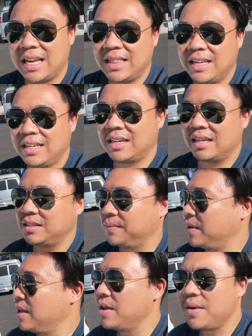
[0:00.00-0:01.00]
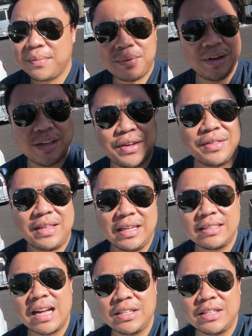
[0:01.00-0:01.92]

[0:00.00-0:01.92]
I think I got some pretty cute things.